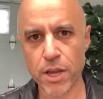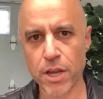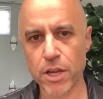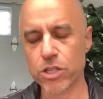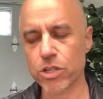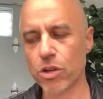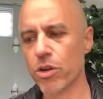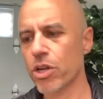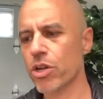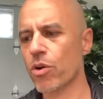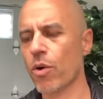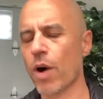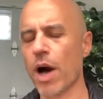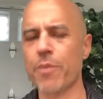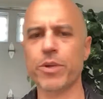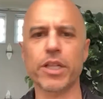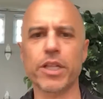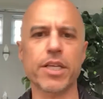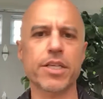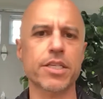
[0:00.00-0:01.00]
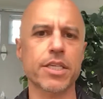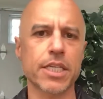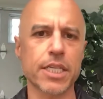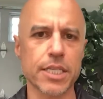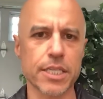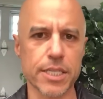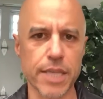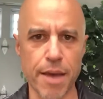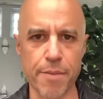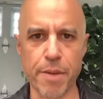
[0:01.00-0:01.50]
So, you know, I would listen to
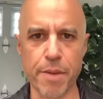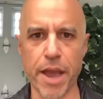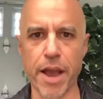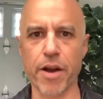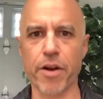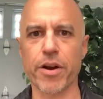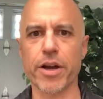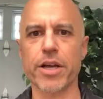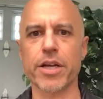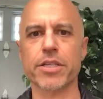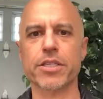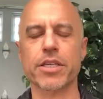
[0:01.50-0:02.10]
Sam Harris.